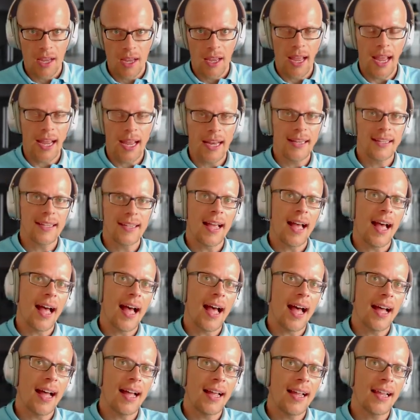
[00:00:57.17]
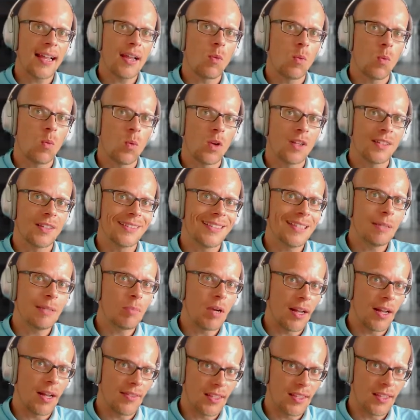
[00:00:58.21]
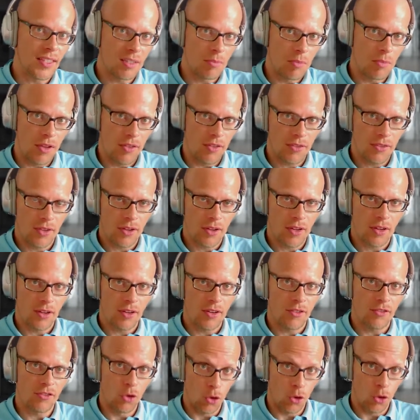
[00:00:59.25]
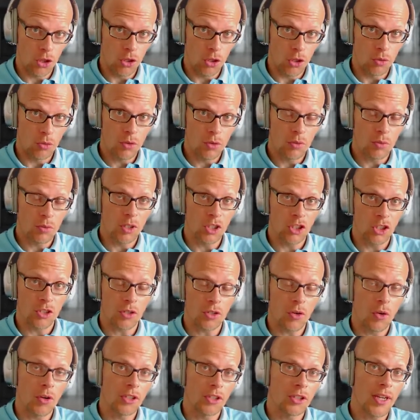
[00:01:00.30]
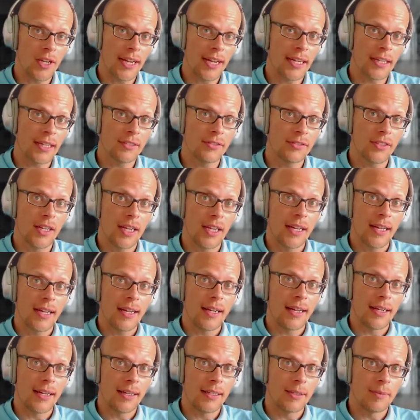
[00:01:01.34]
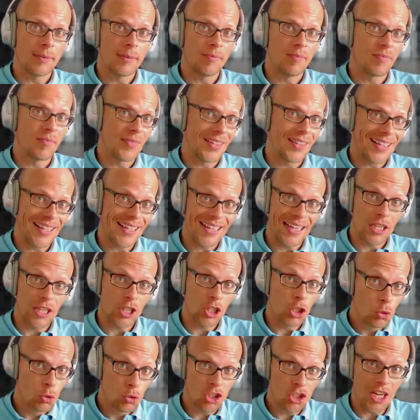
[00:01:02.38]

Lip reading: And I will debunk this myth for you, which is going to have a huge